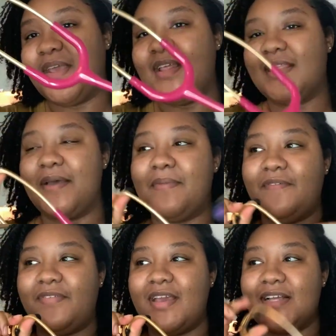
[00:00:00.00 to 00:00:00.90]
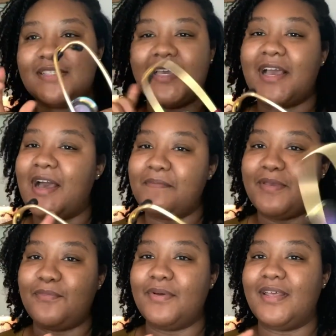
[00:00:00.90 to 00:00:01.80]
that my fiance got me
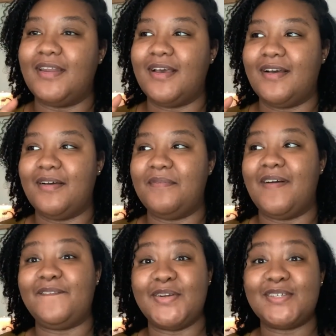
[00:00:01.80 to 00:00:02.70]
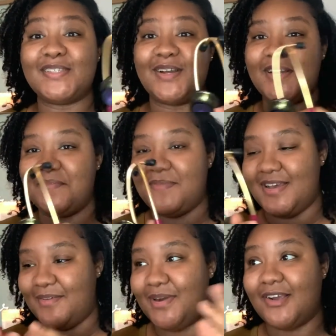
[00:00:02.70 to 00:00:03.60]
when um, I first started
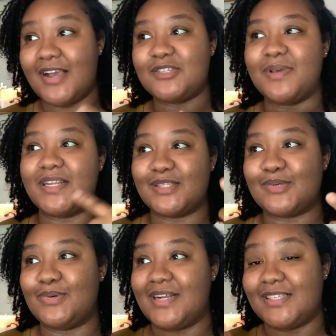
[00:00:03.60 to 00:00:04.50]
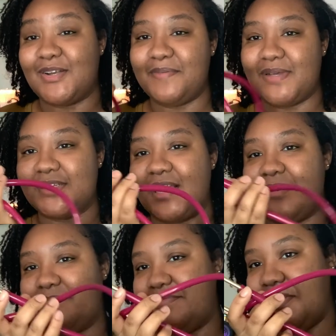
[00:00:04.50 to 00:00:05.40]
my, when I graduated school and I started my job,
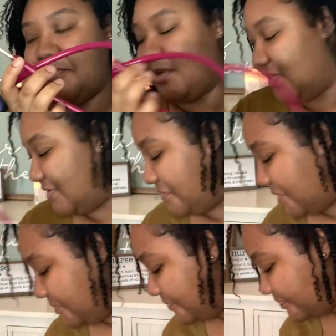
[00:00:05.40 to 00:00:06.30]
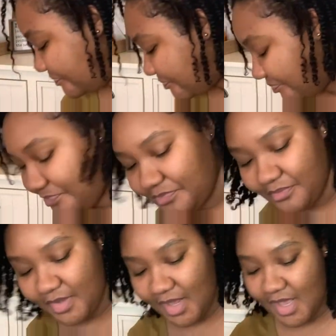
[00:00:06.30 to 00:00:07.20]
he bought this for me.
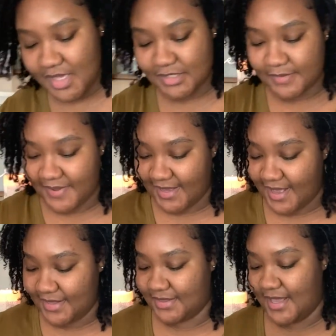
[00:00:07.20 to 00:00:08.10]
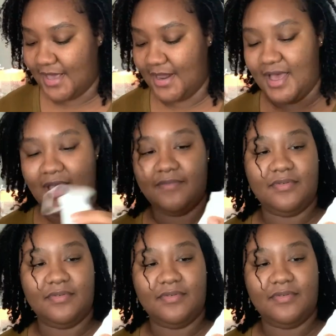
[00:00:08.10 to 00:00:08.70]
So I got that. I have